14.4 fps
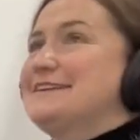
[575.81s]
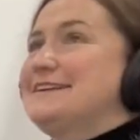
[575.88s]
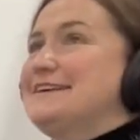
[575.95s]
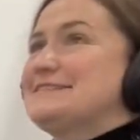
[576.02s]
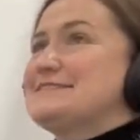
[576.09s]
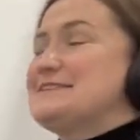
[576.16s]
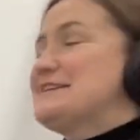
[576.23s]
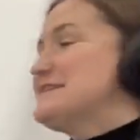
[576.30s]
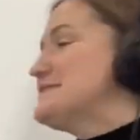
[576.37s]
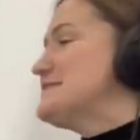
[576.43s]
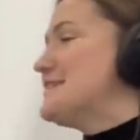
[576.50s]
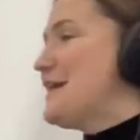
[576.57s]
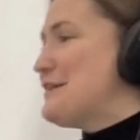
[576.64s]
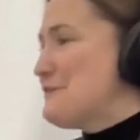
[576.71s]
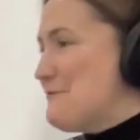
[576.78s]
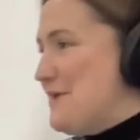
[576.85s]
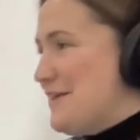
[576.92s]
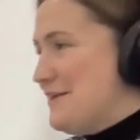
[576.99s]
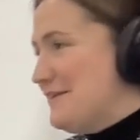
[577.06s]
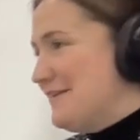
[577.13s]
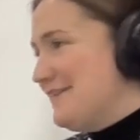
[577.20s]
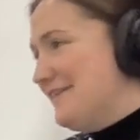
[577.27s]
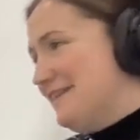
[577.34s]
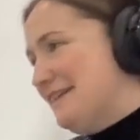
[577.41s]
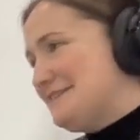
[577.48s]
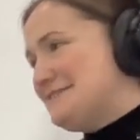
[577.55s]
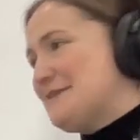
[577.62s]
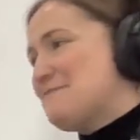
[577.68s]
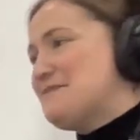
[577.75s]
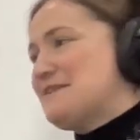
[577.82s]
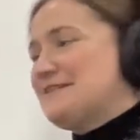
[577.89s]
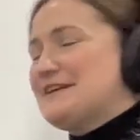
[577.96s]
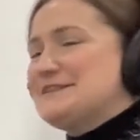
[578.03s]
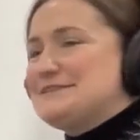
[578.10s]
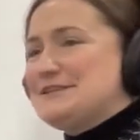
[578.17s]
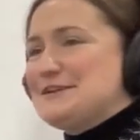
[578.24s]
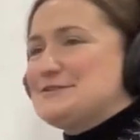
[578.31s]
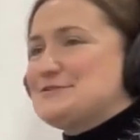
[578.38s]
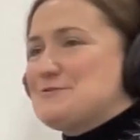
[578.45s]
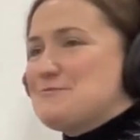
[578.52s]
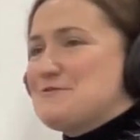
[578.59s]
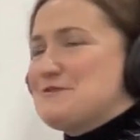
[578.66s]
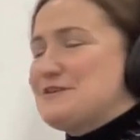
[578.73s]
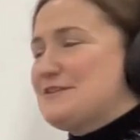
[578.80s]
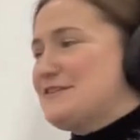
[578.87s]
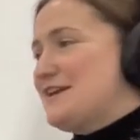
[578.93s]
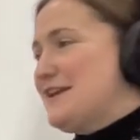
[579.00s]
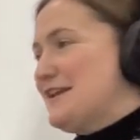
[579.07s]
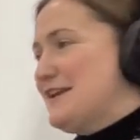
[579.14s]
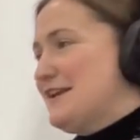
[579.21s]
It's an accelerator. It's something that does the work that